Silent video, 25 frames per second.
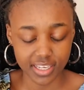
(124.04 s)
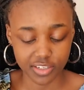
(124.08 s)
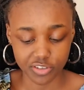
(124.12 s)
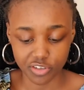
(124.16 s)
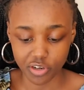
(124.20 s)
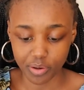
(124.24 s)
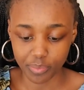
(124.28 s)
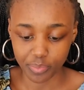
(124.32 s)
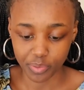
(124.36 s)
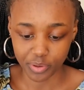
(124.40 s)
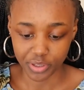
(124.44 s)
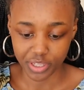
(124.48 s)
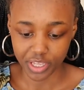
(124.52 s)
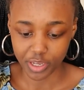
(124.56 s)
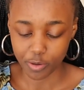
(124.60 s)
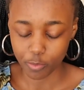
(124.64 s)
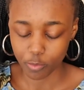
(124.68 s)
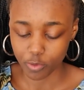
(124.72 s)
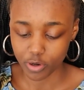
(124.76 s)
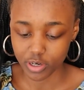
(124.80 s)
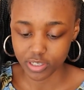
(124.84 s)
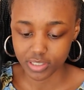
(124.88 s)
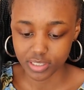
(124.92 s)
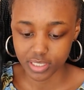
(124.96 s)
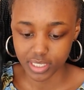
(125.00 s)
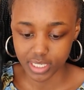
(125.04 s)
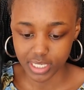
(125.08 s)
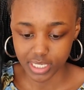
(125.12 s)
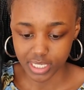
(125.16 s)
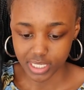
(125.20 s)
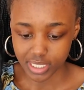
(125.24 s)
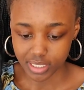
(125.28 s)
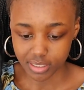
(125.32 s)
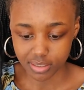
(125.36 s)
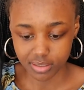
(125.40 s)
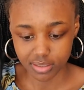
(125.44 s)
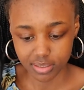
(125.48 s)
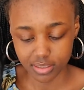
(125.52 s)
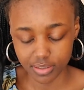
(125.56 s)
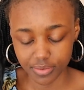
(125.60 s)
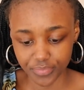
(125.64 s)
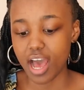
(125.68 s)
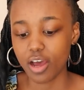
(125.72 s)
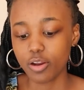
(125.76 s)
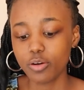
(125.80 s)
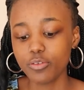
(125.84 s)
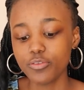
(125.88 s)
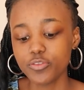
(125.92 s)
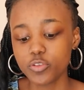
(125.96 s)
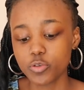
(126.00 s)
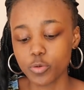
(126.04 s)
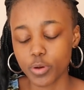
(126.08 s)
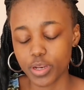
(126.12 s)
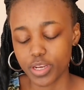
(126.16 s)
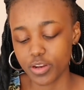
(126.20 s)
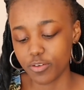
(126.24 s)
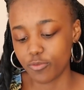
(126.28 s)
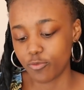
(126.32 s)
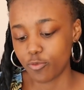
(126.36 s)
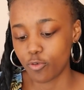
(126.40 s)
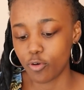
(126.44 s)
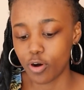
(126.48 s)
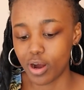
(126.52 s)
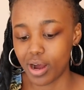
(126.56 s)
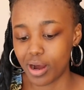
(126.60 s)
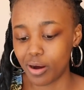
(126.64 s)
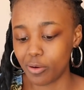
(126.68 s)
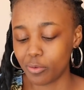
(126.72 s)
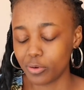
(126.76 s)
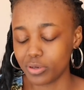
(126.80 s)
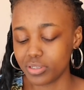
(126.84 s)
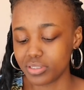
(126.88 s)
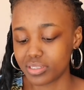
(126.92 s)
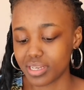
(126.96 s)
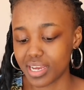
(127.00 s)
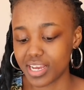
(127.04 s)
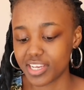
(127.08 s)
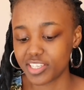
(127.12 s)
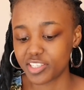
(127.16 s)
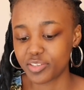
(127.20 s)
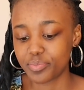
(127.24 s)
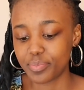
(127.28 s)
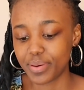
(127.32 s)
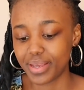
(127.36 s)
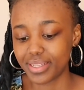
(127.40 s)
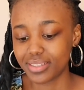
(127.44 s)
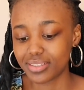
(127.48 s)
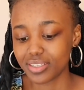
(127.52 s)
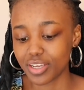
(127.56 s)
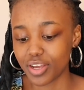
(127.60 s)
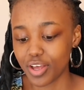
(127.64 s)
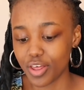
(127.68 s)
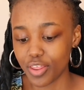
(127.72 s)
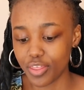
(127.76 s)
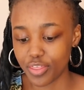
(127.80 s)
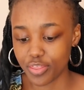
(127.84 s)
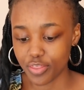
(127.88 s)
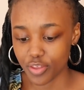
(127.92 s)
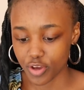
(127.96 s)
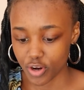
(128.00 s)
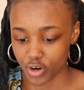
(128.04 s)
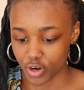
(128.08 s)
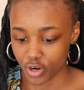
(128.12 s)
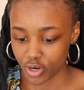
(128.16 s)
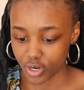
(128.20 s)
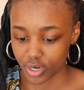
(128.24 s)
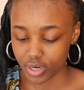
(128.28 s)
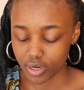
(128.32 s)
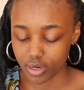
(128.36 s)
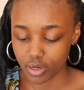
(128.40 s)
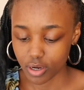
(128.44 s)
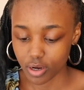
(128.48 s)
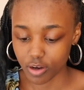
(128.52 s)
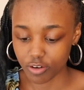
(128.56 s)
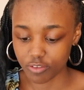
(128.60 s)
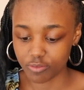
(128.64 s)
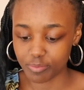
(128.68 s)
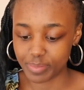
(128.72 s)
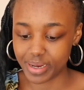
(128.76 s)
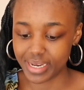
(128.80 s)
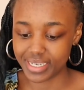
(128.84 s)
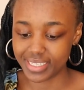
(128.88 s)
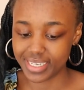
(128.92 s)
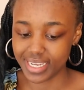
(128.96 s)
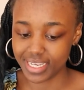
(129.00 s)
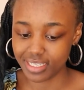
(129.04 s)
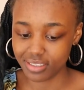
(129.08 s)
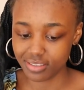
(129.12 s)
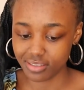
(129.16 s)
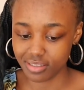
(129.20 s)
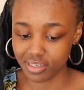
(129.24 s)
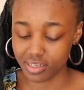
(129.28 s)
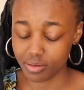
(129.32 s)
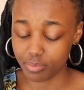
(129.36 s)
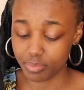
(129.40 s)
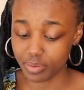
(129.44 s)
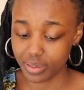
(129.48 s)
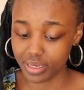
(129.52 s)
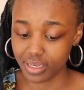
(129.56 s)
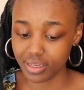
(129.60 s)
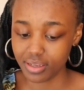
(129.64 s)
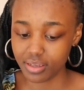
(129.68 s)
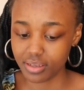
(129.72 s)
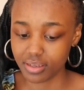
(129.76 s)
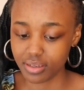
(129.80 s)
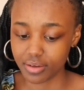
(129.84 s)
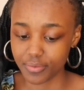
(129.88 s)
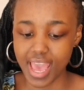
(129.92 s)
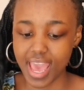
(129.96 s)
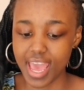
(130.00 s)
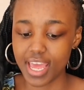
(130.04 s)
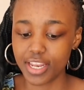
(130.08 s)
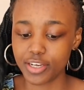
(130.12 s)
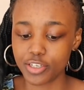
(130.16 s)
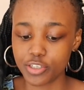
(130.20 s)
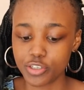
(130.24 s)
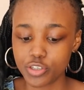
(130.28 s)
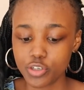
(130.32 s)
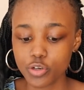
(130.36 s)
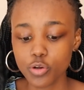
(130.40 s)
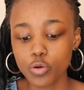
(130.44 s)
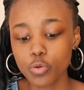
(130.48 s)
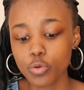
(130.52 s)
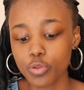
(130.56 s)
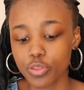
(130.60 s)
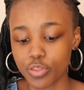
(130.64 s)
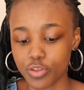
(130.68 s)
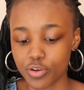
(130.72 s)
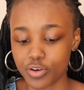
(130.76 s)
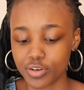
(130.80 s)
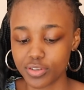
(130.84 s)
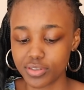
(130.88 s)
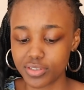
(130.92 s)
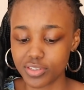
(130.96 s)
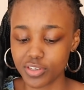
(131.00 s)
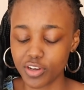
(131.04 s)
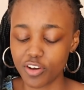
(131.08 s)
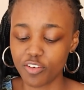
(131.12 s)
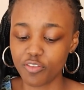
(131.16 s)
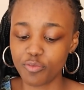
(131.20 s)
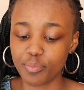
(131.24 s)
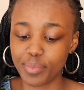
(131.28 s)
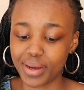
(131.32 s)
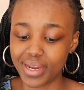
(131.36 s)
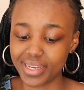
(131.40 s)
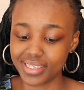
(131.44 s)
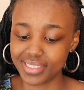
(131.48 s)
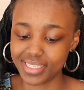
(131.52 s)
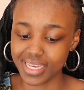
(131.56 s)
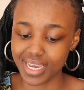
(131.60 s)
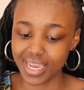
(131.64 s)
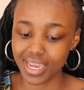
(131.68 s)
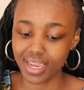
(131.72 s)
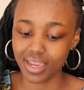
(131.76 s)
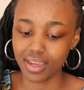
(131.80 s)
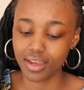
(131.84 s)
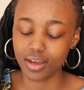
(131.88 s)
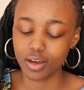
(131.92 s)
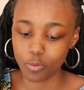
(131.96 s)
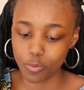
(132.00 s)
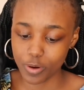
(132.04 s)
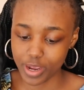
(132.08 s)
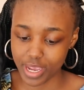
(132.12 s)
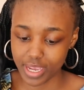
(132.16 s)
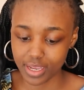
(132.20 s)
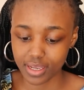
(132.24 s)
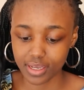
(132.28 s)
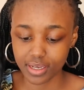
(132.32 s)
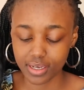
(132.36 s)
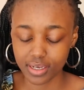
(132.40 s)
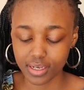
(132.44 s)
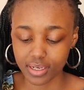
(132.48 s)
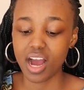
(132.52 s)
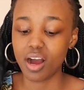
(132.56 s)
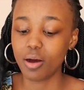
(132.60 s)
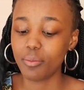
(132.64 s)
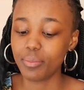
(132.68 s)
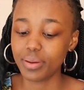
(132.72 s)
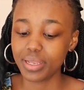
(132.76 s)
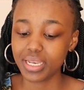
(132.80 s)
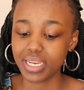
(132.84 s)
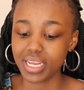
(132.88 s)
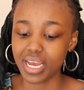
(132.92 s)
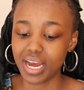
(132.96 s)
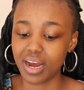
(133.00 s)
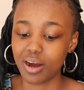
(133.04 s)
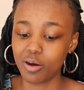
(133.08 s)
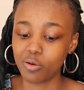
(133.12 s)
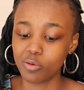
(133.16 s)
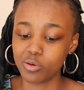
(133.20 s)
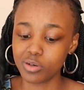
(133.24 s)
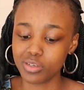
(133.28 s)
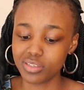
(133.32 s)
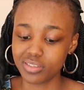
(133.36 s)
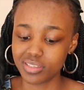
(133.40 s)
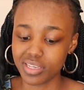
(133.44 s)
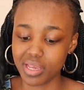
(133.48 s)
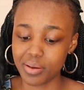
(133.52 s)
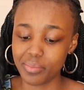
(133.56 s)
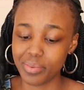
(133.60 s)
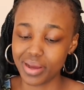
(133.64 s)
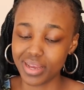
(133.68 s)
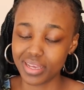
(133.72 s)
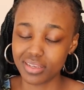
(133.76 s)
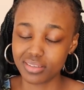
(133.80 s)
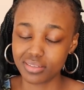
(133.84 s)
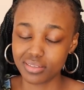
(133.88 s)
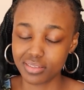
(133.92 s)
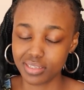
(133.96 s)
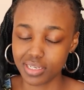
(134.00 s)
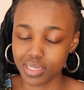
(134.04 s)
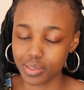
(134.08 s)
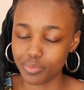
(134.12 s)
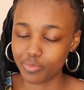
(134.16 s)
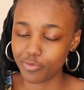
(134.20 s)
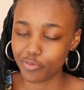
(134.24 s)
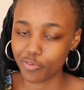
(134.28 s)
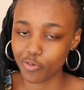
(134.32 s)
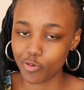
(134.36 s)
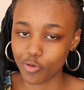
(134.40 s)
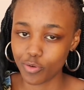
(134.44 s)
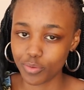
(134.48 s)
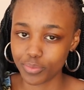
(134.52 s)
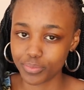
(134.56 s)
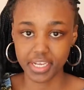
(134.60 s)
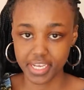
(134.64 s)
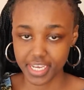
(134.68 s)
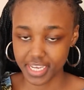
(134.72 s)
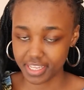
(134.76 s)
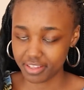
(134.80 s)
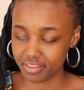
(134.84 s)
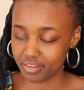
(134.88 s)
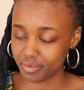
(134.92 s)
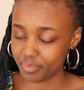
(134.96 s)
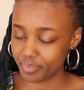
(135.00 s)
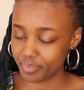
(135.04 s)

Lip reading: example that works is, out of 24 hours, I spent a third of my day sleeping and 2/3 of my day awake. How many hours am I asleep for? Again,